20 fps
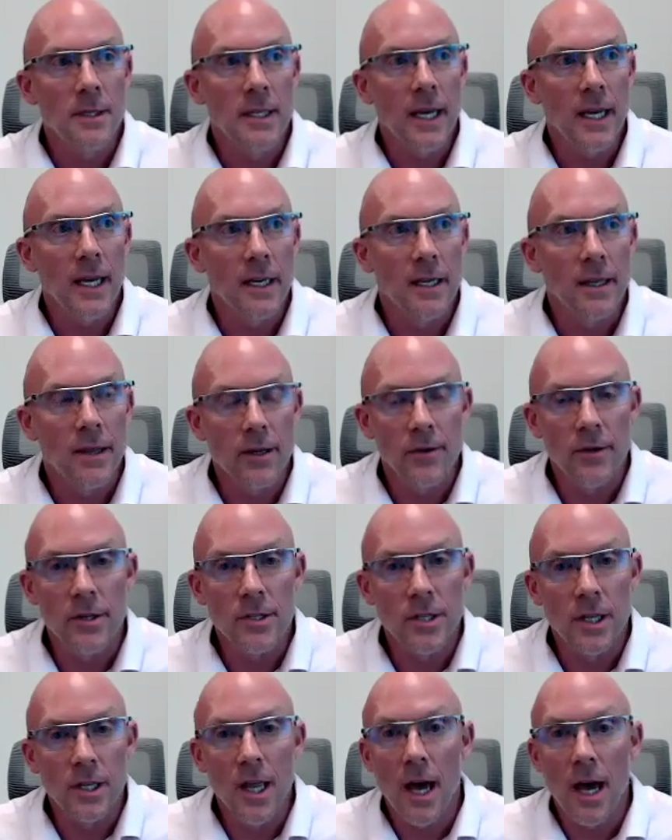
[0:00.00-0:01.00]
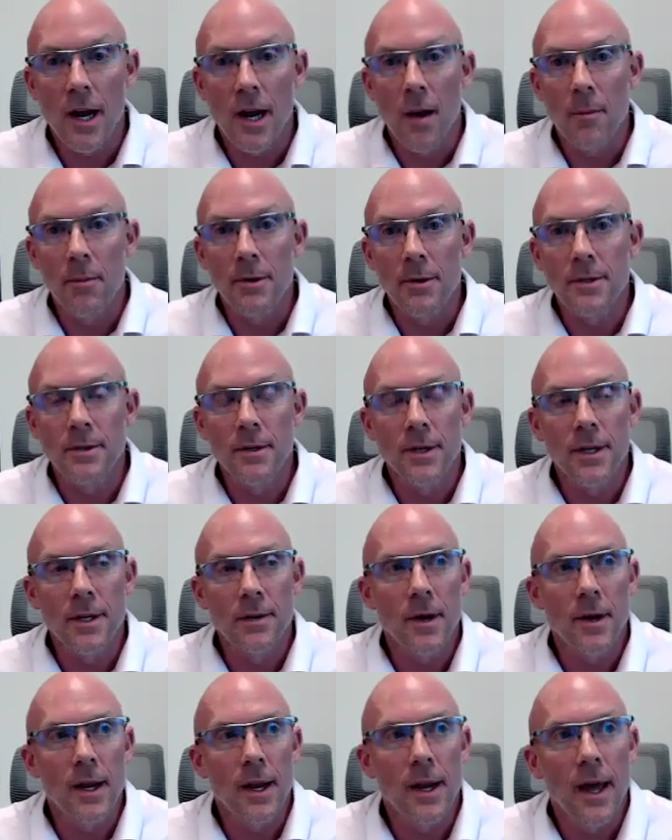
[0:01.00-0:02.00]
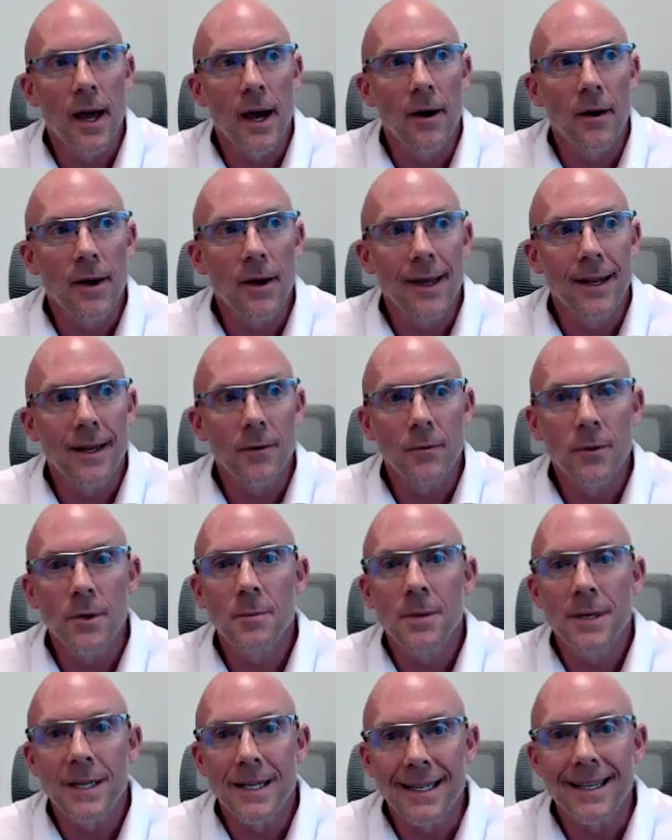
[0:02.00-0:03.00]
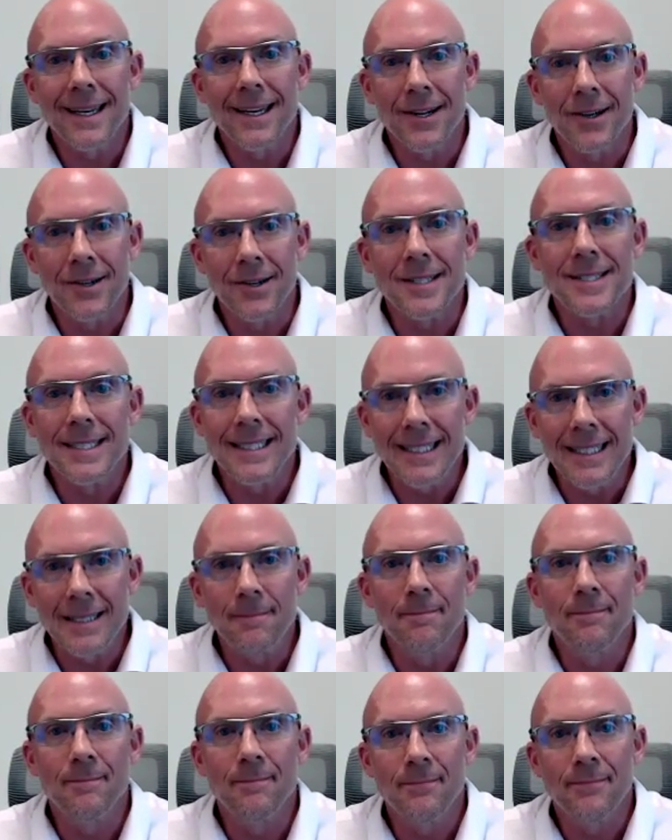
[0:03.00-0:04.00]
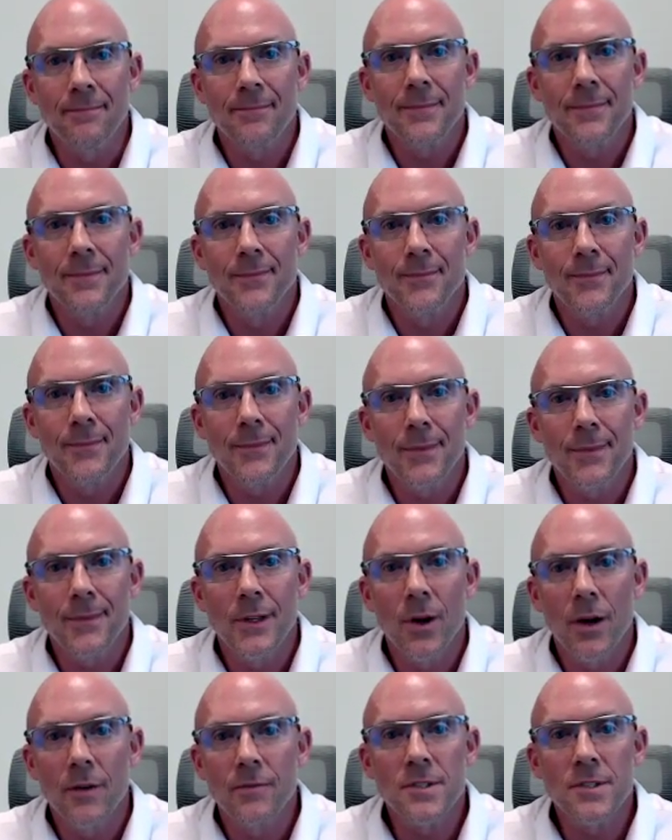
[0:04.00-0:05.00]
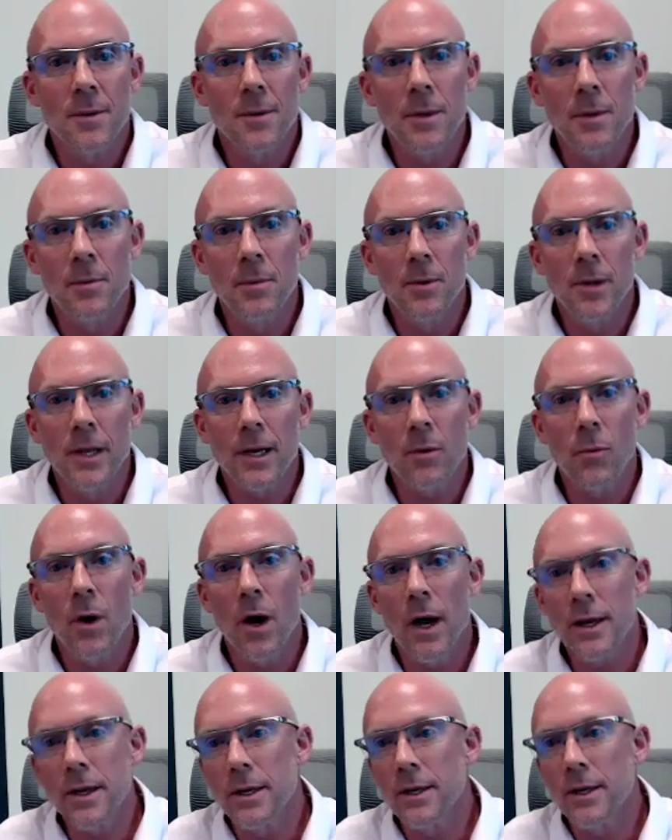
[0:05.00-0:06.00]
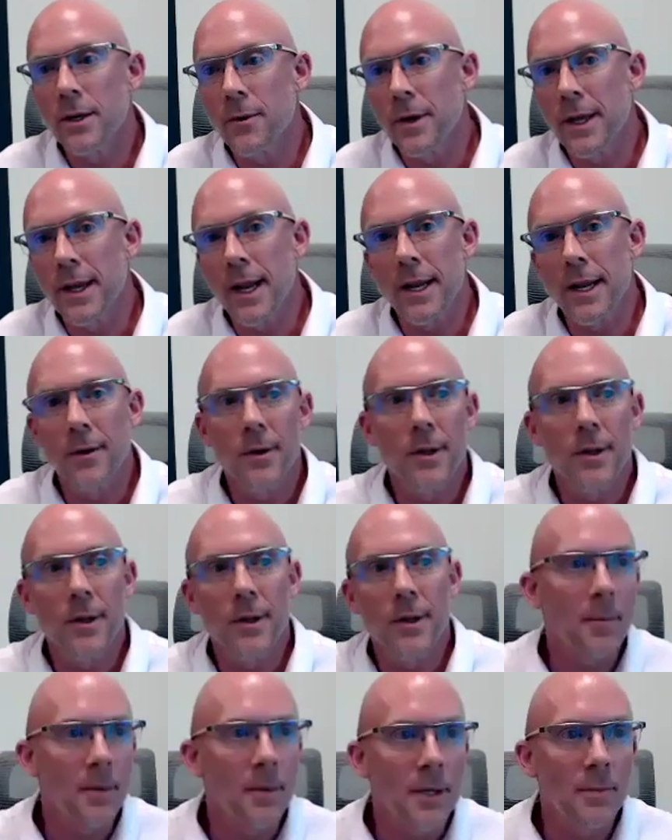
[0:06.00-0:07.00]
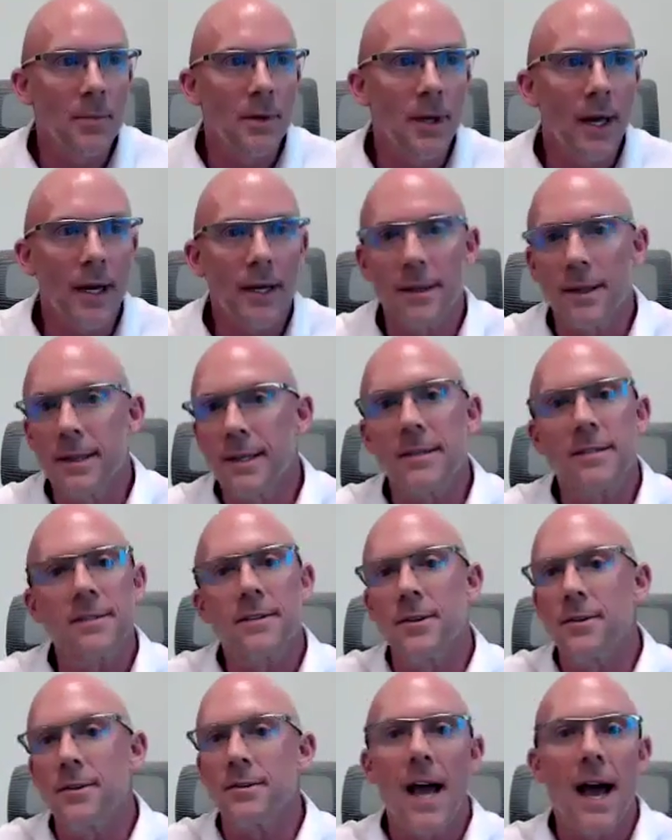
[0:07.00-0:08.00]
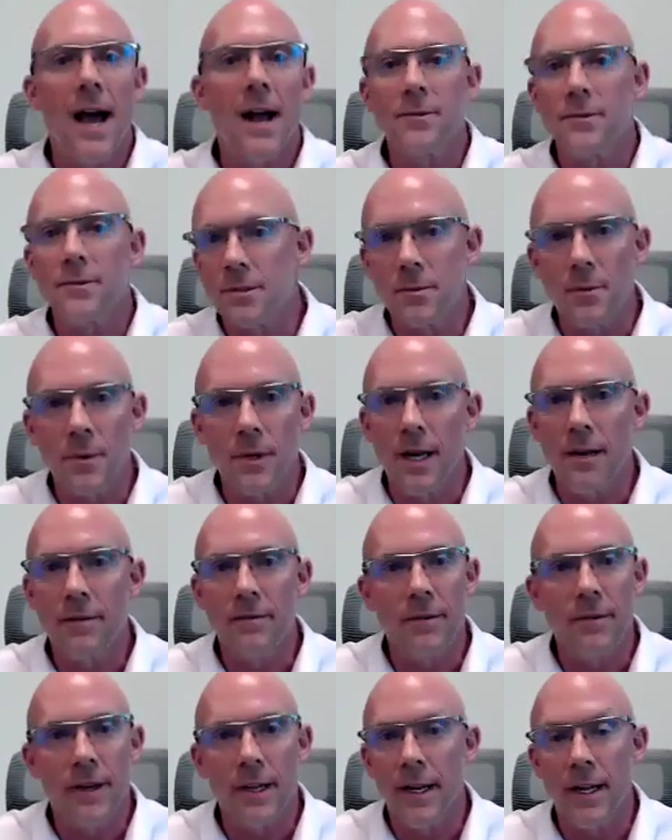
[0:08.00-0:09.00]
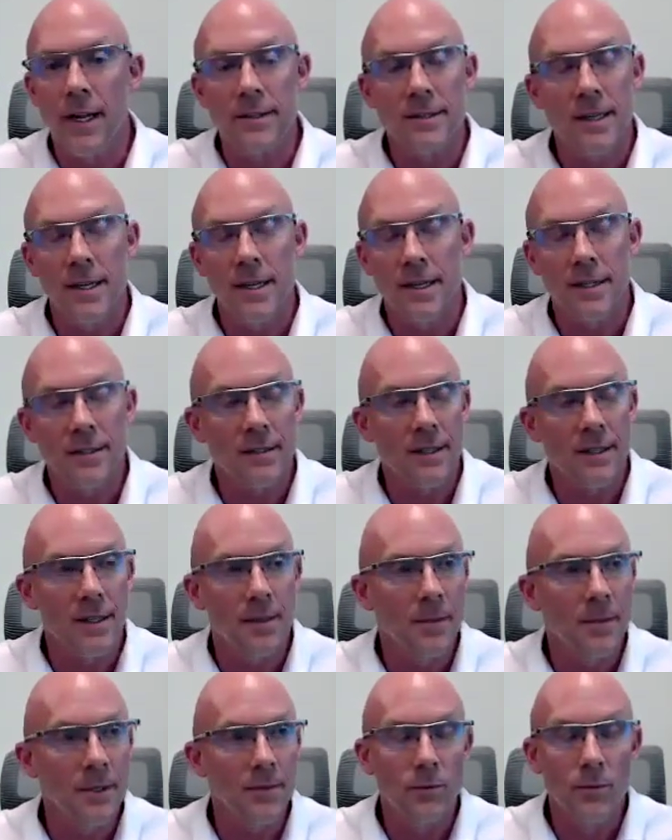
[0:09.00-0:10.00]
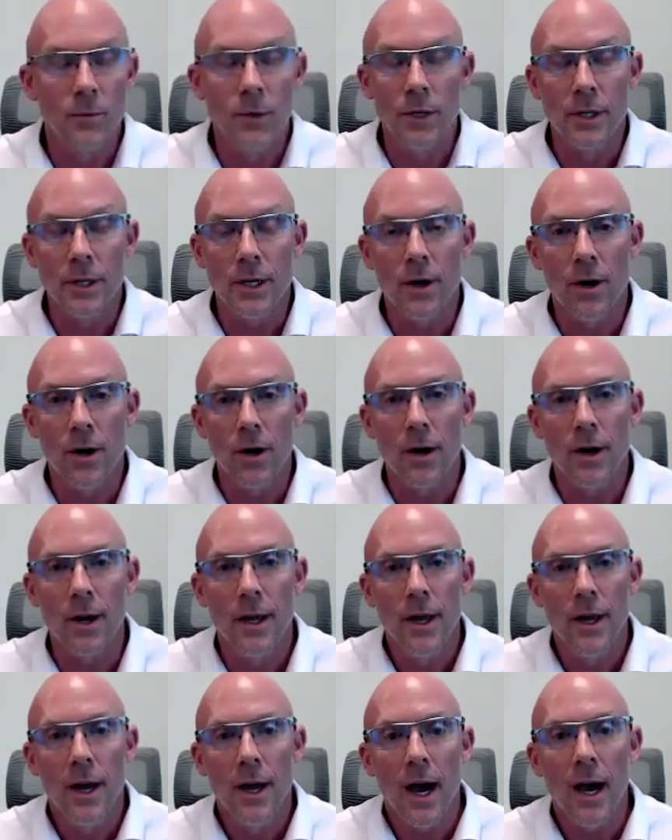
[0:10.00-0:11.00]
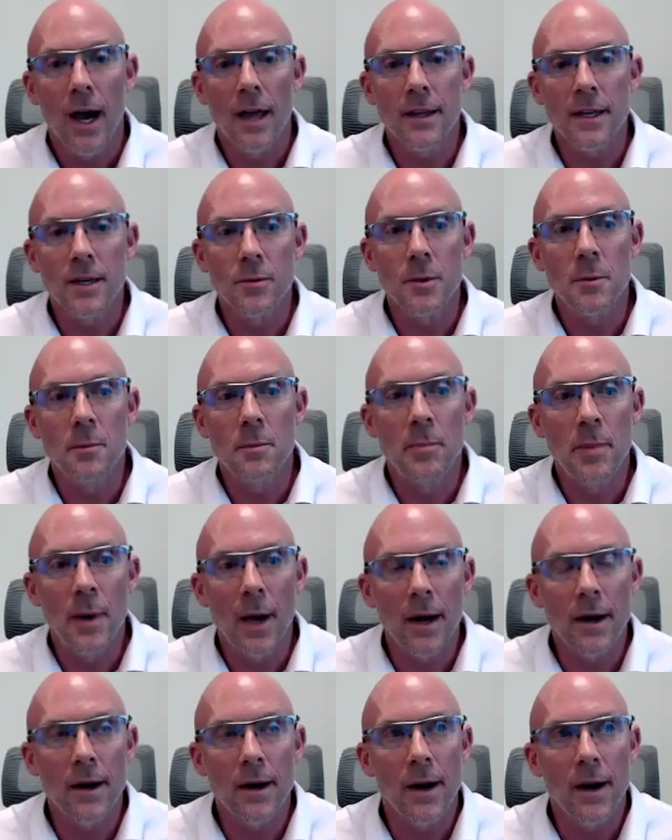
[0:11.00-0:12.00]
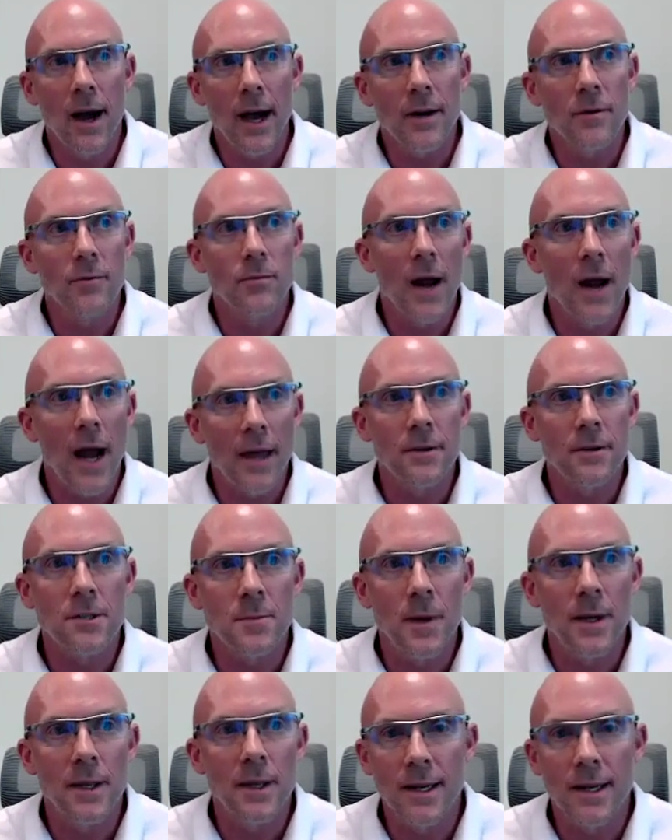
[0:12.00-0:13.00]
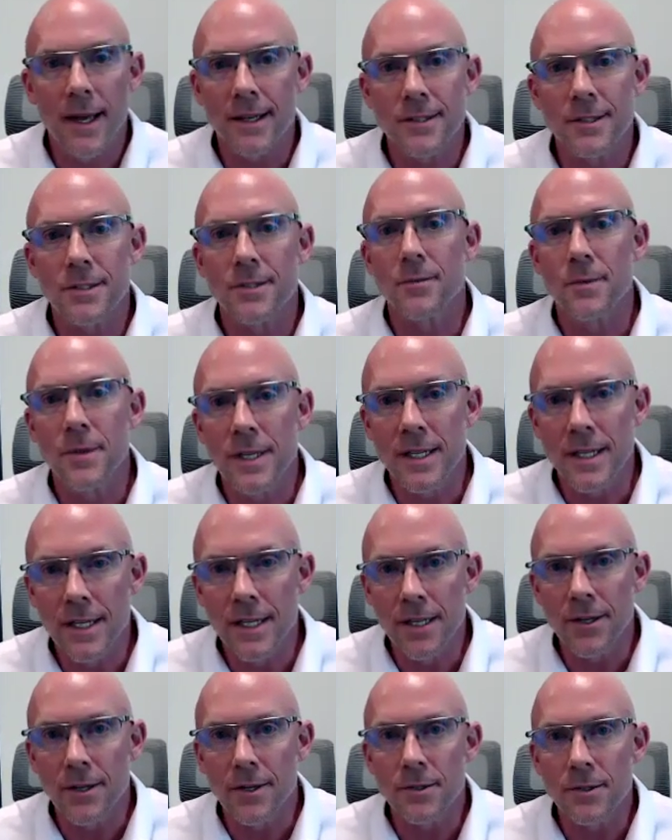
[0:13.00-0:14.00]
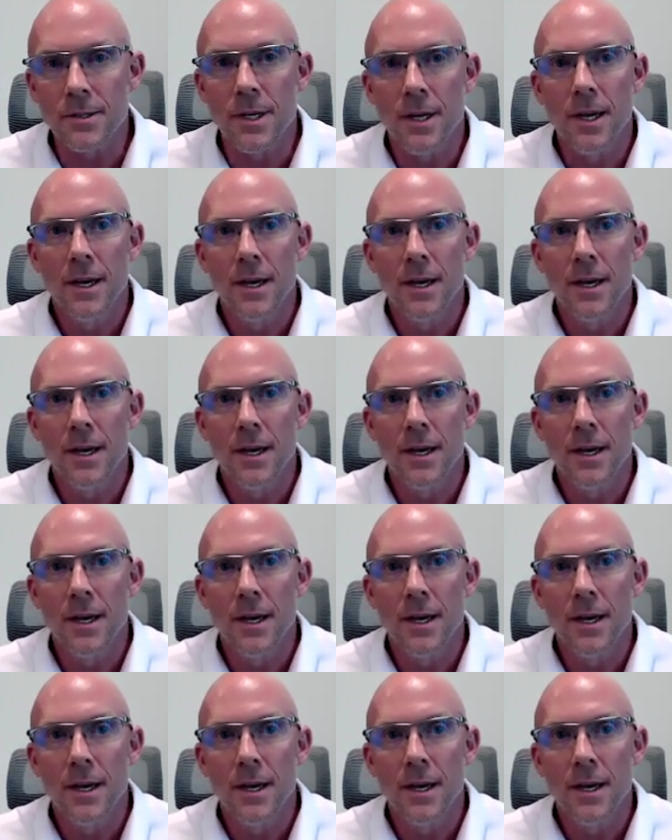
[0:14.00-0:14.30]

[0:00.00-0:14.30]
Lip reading: getting in. There is a lot of opportunity right now, and it would be to get on a team. I have some people like, well, I could go in. I know a lot of people. I could list those houses or whatever, and I'll tell you, it's going to be really hard. I think it would be better. I'd rather spend the next 3 years